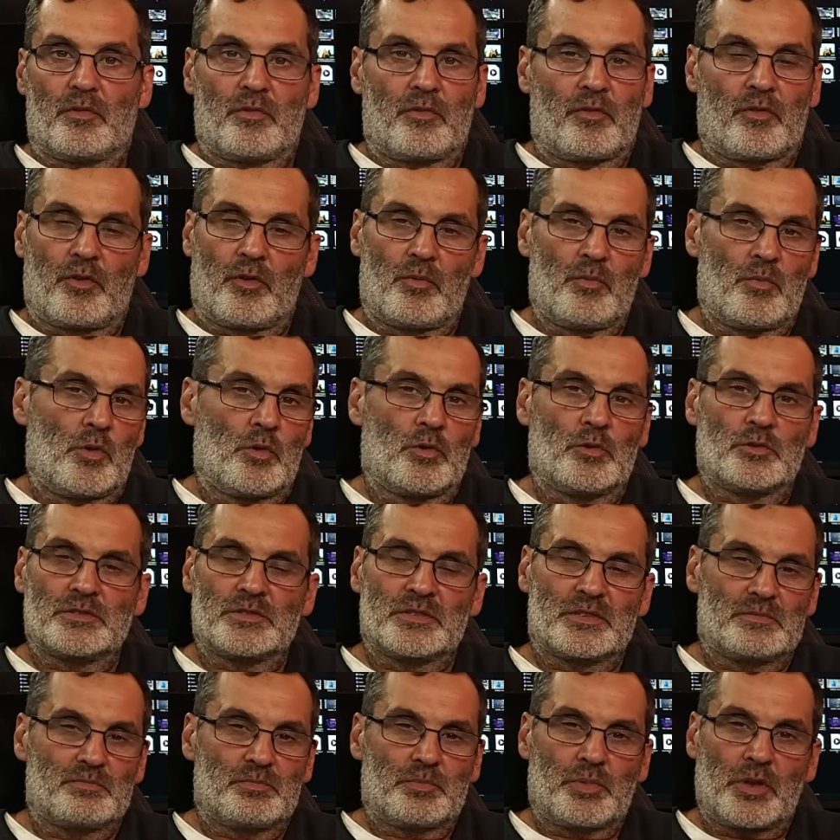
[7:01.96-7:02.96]
For
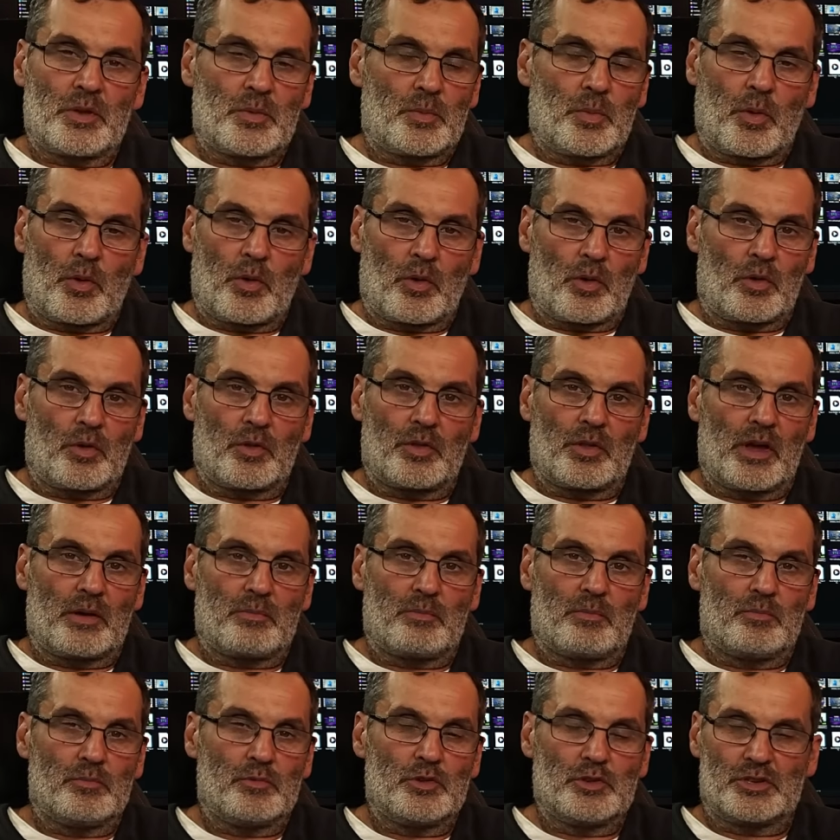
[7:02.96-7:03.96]
most people that
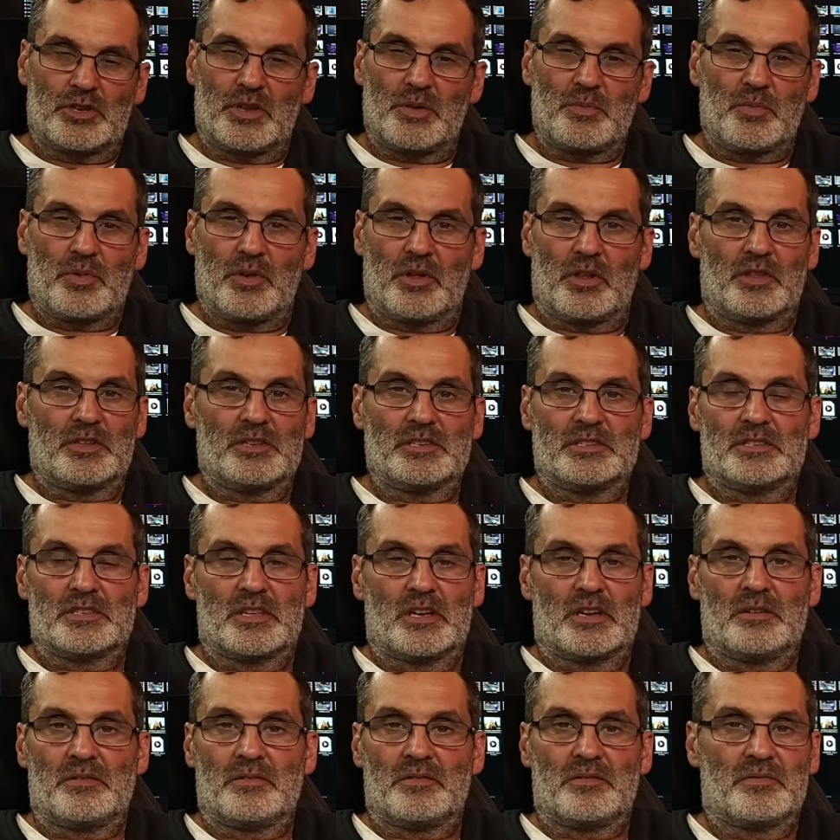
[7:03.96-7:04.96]
usually build this
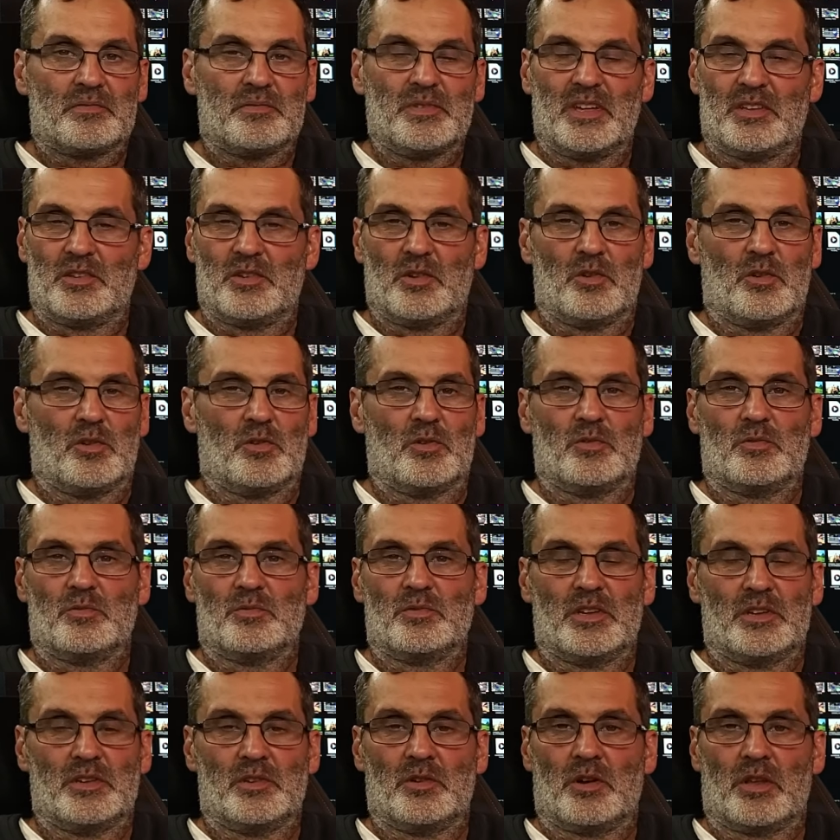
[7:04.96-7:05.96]
stuff, they know
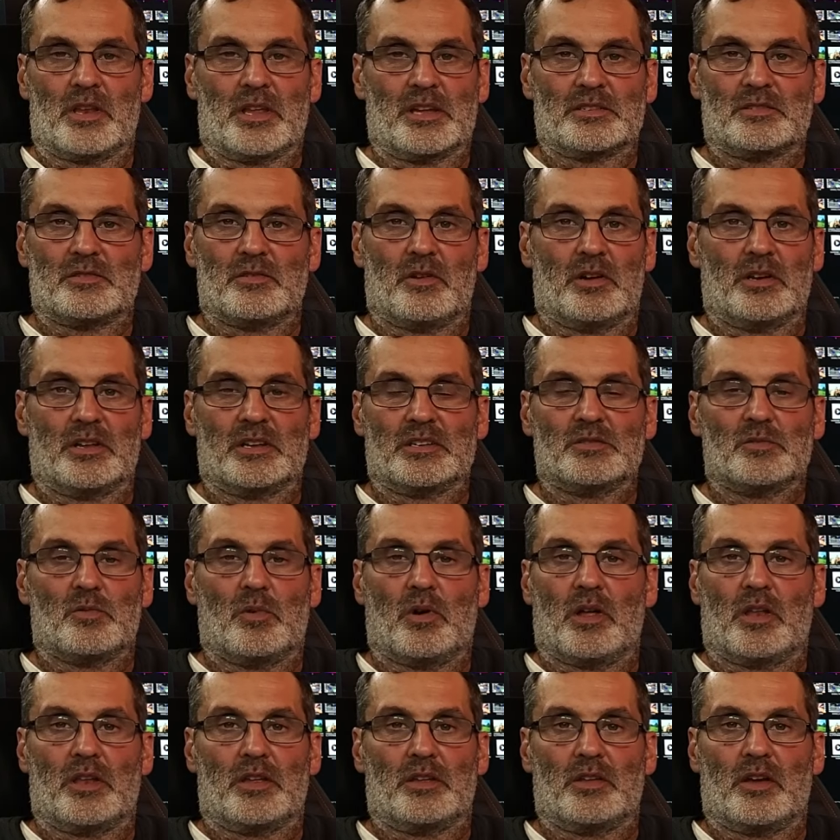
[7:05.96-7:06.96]
electronics
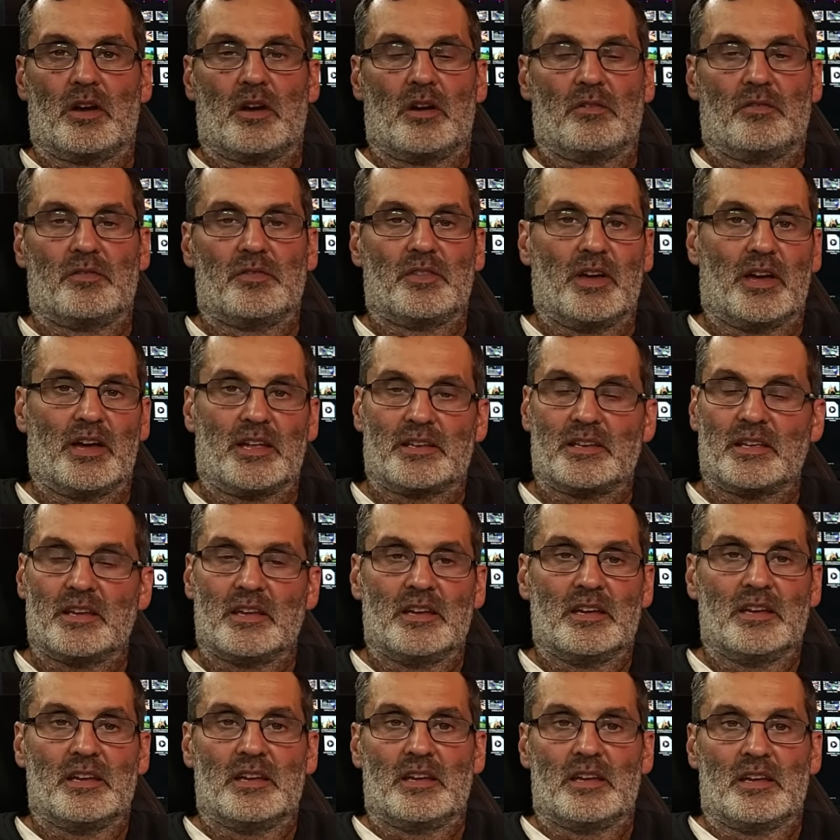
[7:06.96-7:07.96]
well enough that
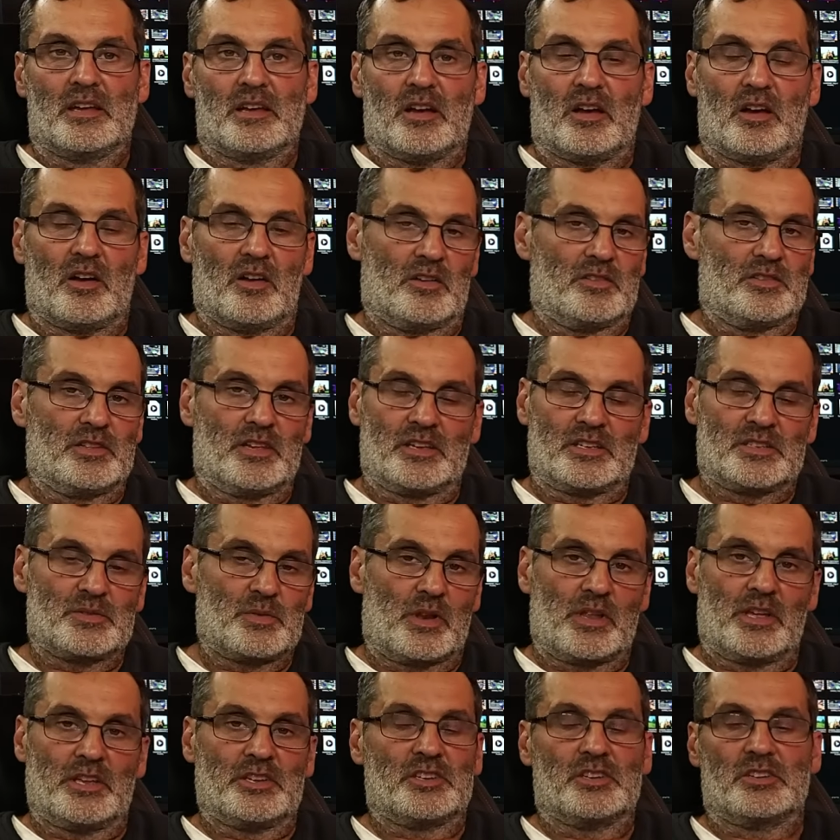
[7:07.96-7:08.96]
the
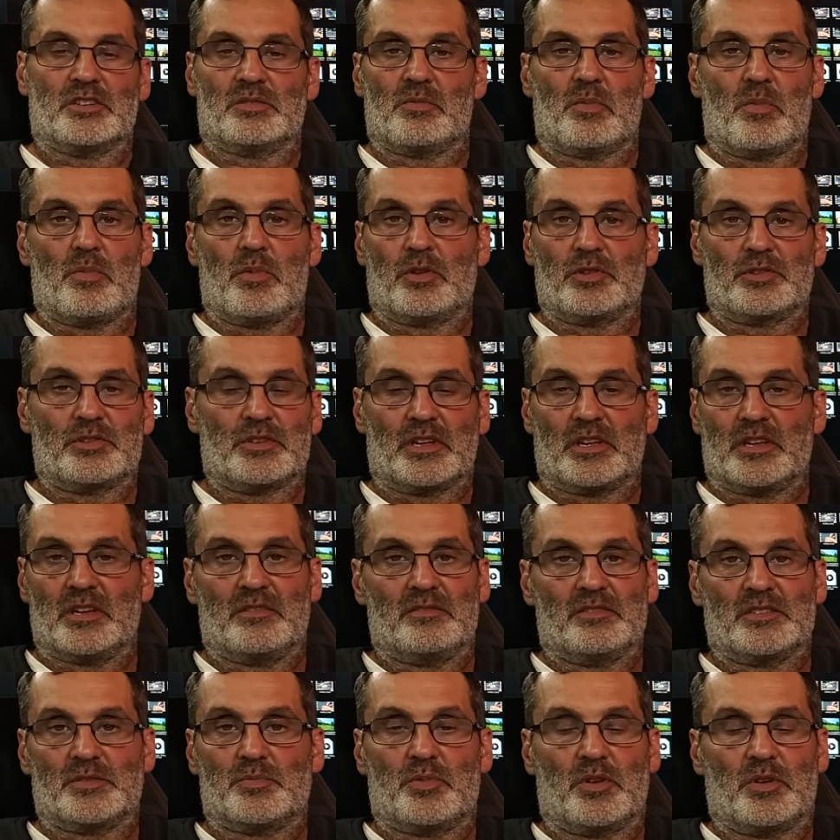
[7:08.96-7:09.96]
explanation I'm about to
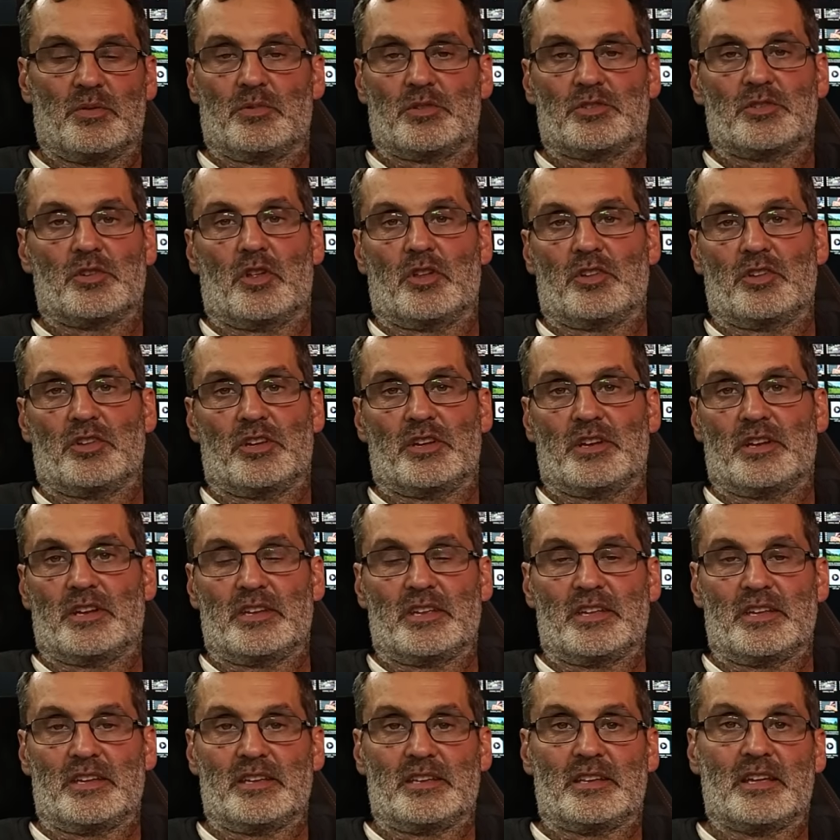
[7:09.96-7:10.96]
give is pretty much all you're going to
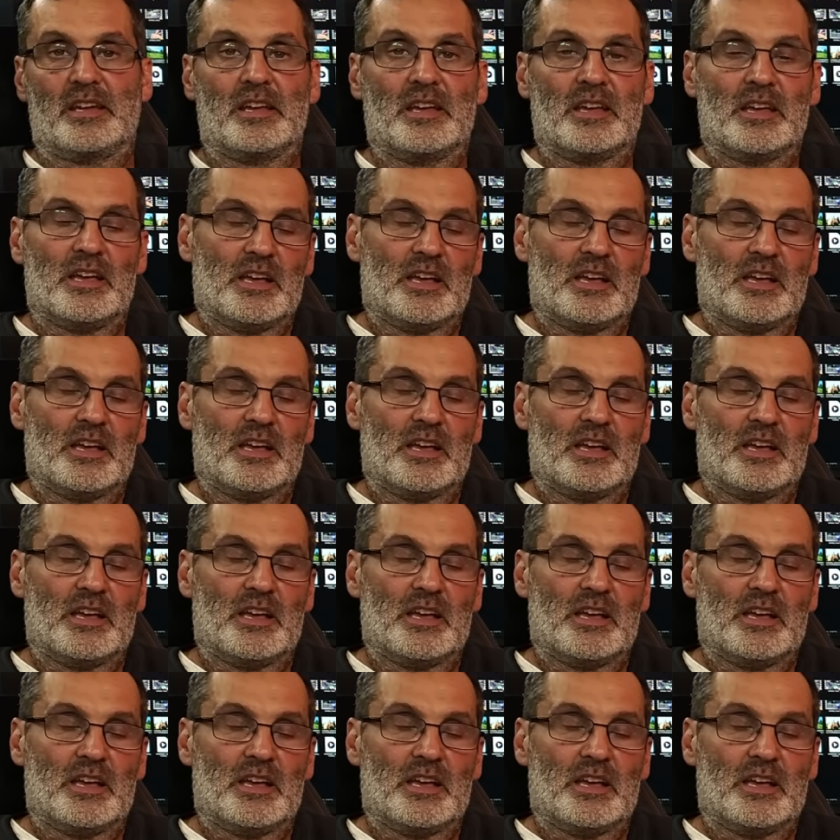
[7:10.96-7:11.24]
need.